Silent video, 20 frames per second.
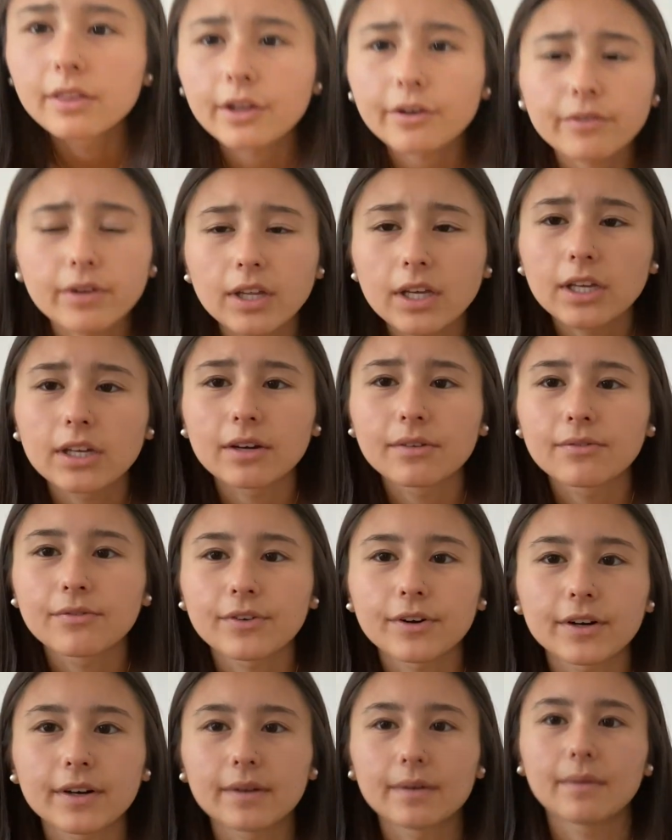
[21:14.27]
they're really good
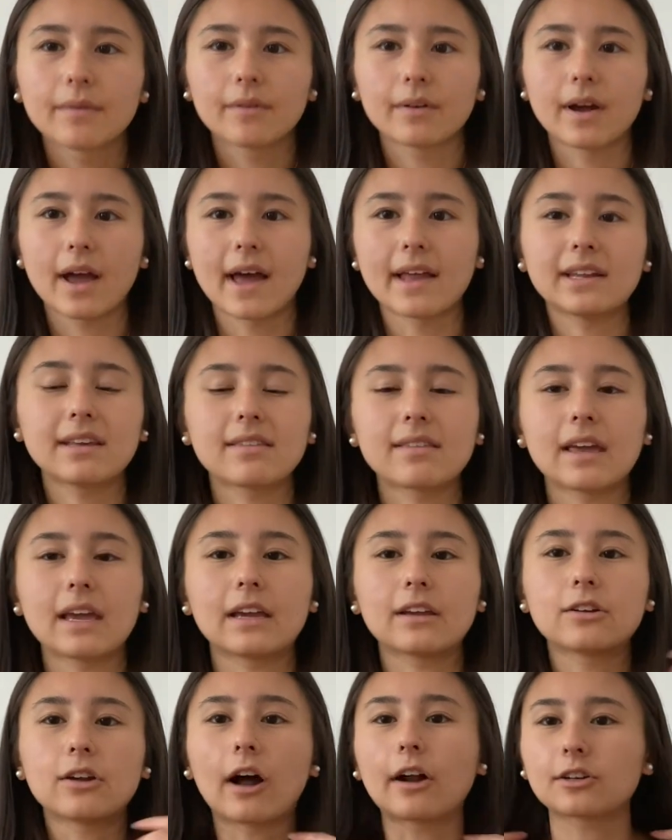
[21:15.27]
for
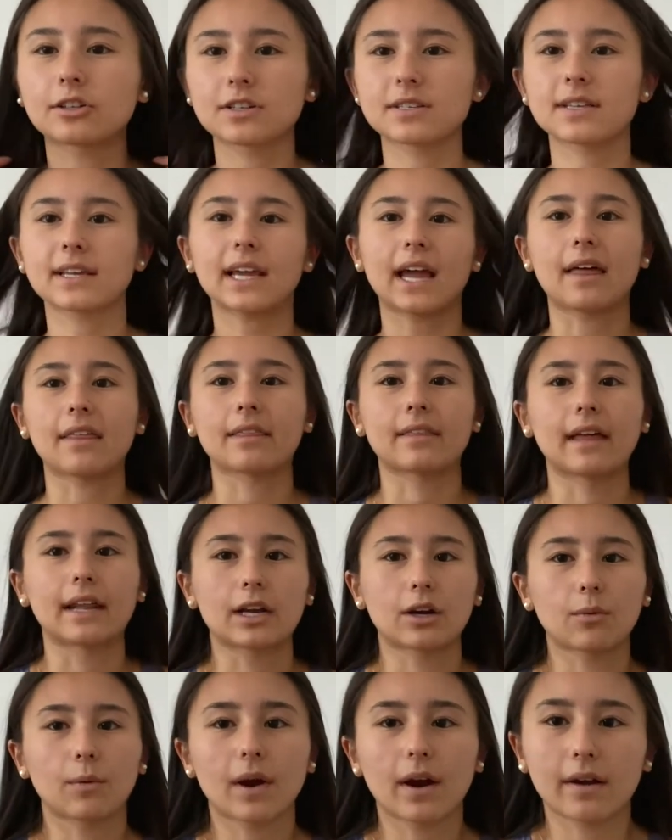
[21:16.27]
anything, not just like
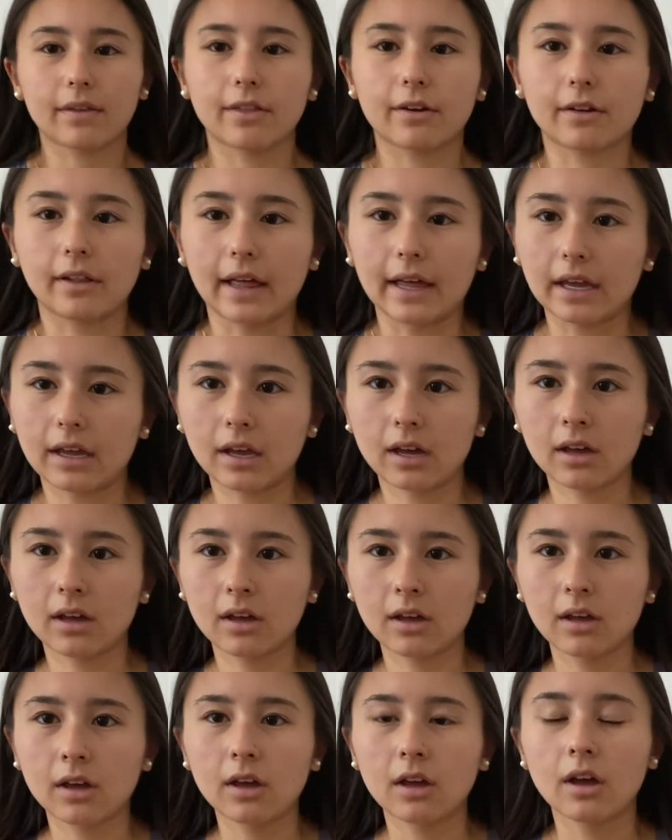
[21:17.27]
athletic wear. They're like
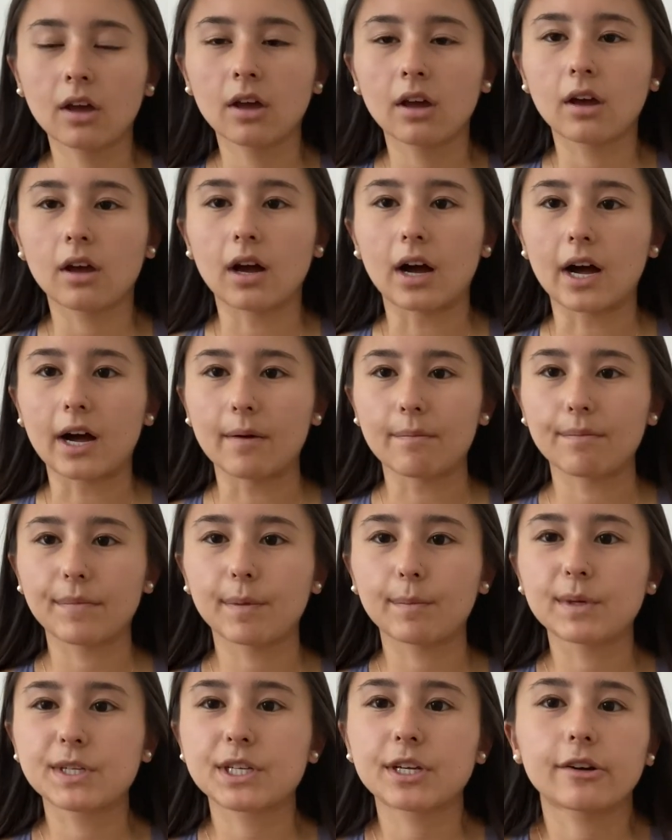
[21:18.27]
um, the
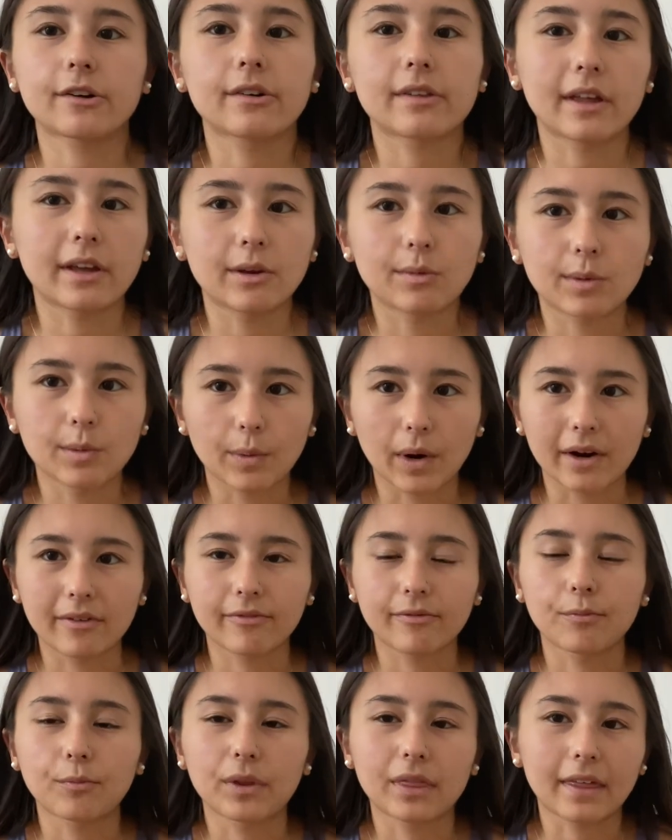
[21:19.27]
material that you would wear
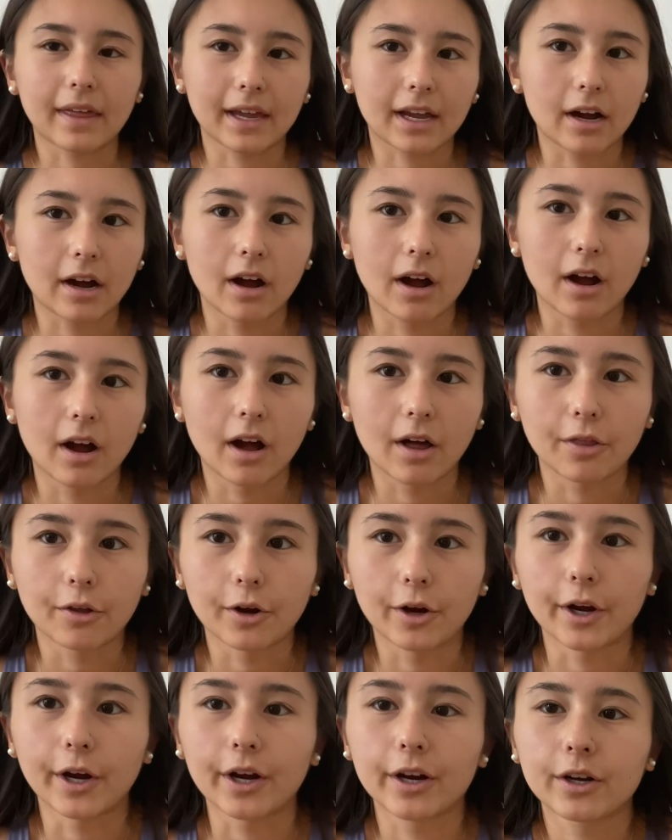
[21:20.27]
with like
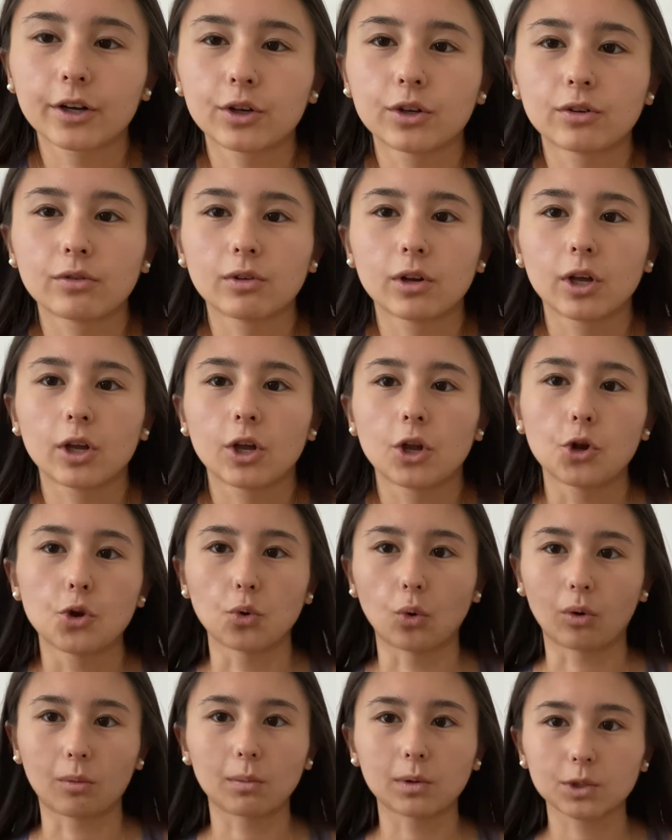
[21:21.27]
other
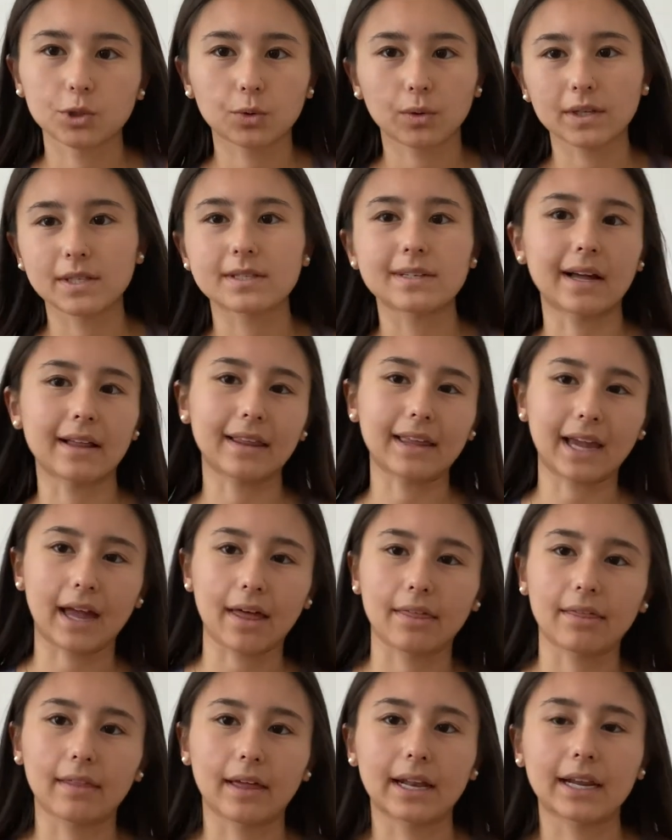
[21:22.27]
normal shorts, not like
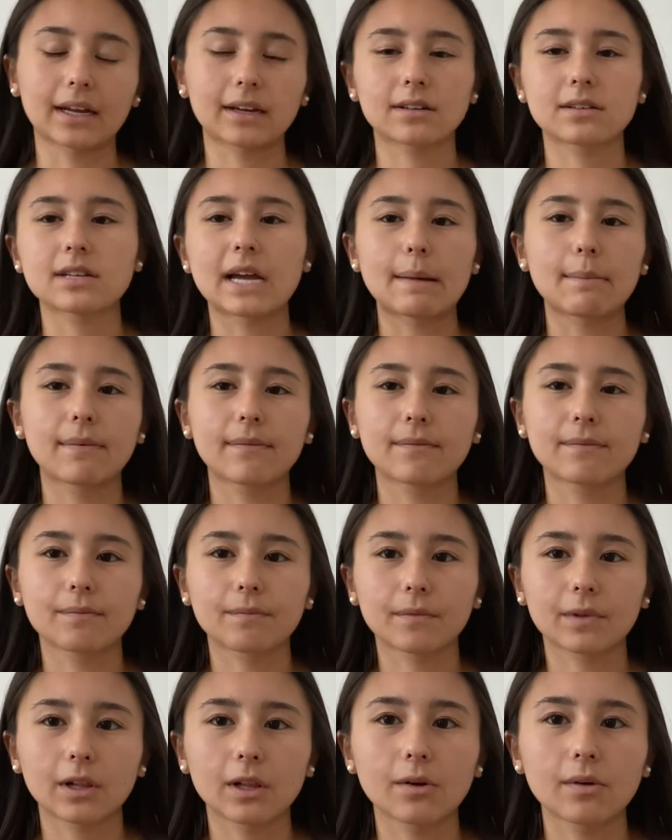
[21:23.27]
athletic type
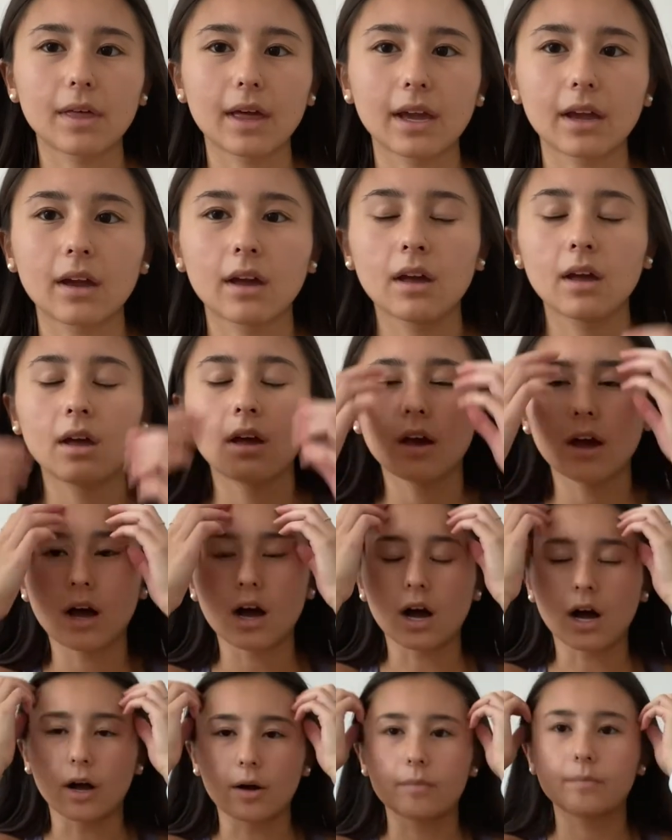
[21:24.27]
clothing.
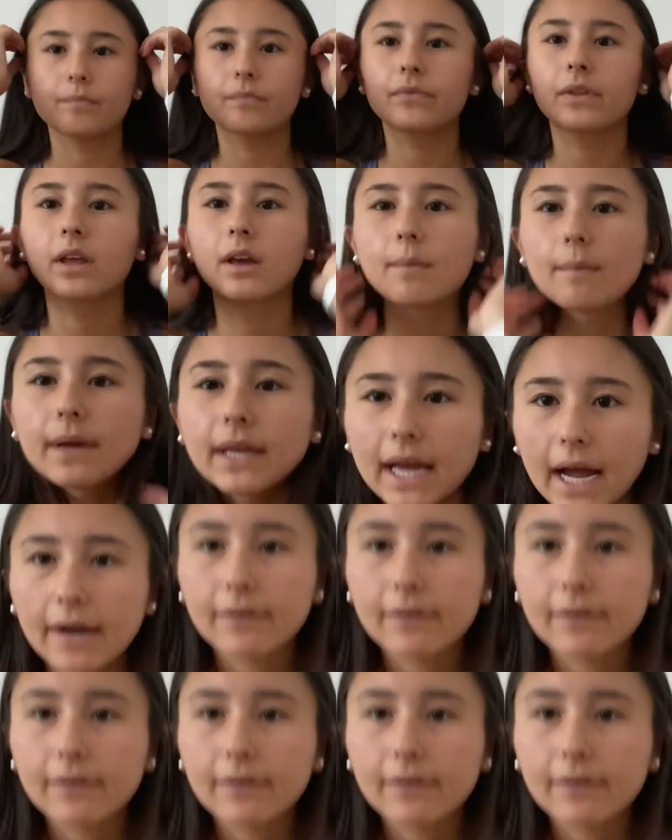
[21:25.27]
Um, but yeah, I